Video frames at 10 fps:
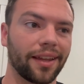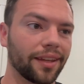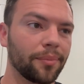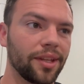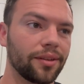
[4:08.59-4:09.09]
I
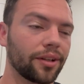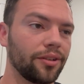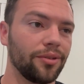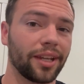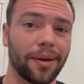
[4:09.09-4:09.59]
think I'm either
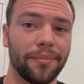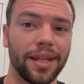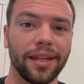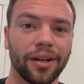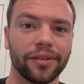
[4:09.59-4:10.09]
gonna do like a
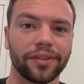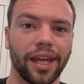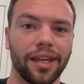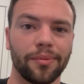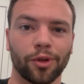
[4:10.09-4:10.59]
mini golf
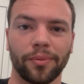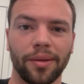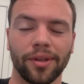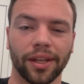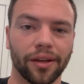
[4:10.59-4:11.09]
game or
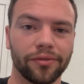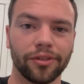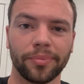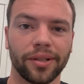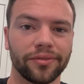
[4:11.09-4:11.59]
maybe like a
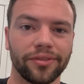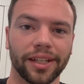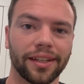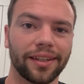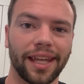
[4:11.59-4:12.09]
football
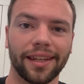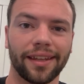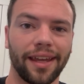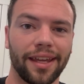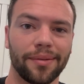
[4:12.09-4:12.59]
flick
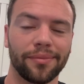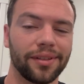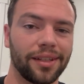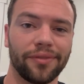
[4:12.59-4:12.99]
kick game.